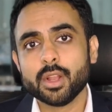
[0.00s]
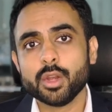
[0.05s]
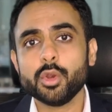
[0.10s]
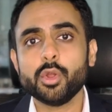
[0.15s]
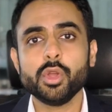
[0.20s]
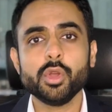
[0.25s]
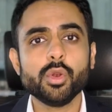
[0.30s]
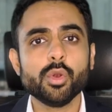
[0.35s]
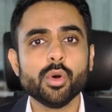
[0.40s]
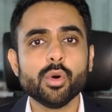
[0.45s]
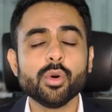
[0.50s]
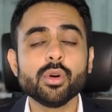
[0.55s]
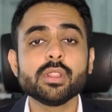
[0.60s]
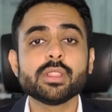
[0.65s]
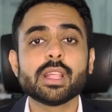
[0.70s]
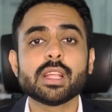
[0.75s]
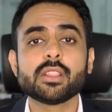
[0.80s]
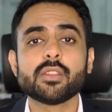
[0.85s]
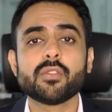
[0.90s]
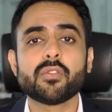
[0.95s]
Do you know
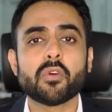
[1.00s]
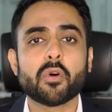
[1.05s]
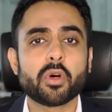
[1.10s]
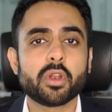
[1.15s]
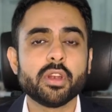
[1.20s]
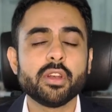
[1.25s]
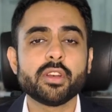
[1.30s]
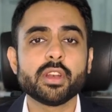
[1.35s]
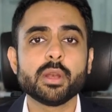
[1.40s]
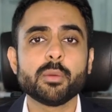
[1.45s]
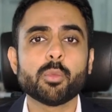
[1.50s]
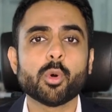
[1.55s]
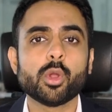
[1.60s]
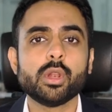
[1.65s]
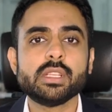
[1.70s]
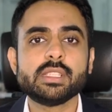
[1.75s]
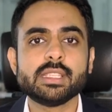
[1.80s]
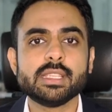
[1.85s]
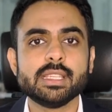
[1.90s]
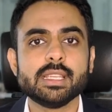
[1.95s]
that the foreign trade
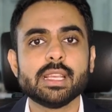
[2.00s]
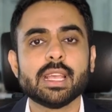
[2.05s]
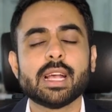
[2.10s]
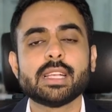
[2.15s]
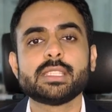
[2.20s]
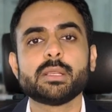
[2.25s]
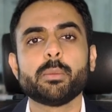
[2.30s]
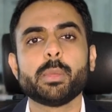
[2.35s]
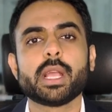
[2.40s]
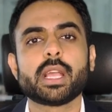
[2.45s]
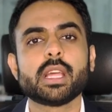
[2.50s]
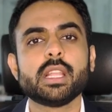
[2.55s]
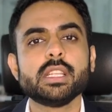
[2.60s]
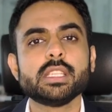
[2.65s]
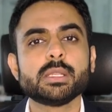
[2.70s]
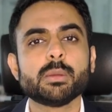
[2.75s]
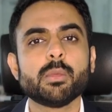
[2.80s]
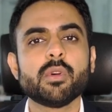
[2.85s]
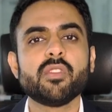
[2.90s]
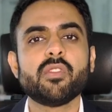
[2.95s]
policy has a
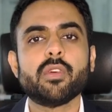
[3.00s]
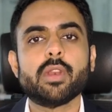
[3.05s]
mechanism of